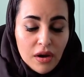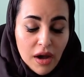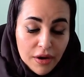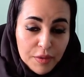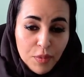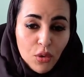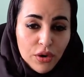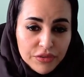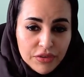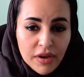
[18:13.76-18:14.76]

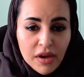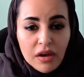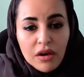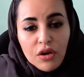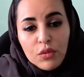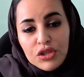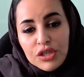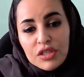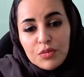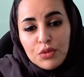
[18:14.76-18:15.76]
report, which
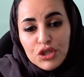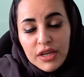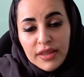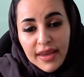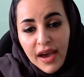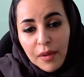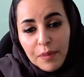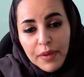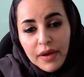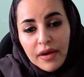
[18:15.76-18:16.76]
is Bridging the Gap.
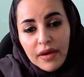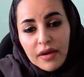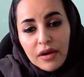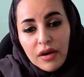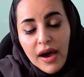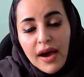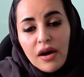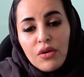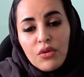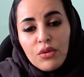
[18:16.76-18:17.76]

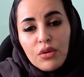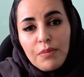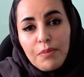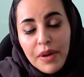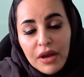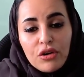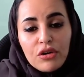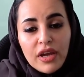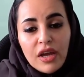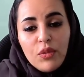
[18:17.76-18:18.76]
How better
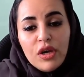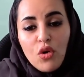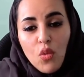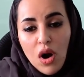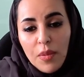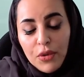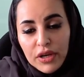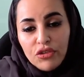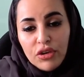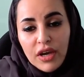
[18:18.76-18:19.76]
can we
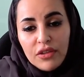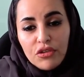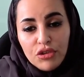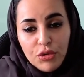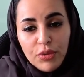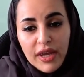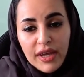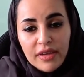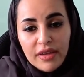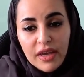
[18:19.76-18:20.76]
cooperate together to
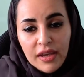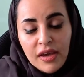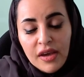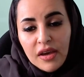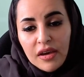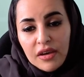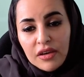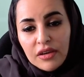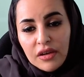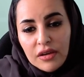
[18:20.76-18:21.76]
create
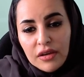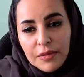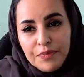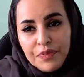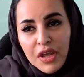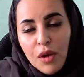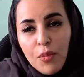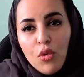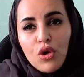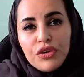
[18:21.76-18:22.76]
a
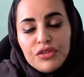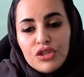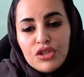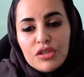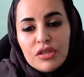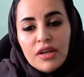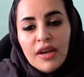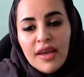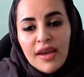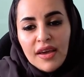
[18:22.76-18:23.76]
more digital,
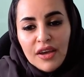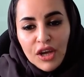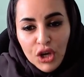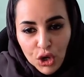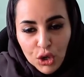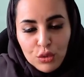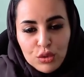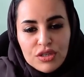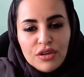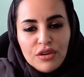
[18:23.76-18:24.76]

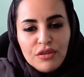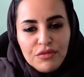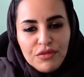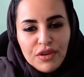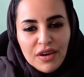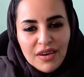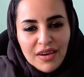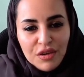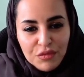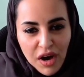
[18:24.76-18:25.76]
inclusive
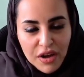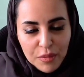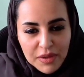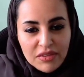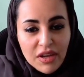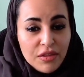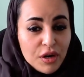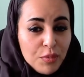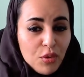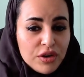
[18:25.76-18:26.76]
environment? And the
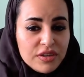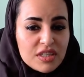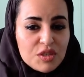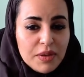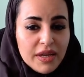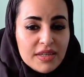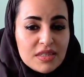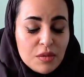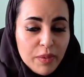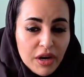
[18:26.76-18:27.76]
report explains
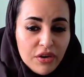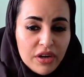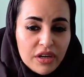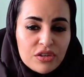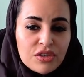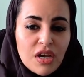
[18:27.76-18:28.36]
the barriers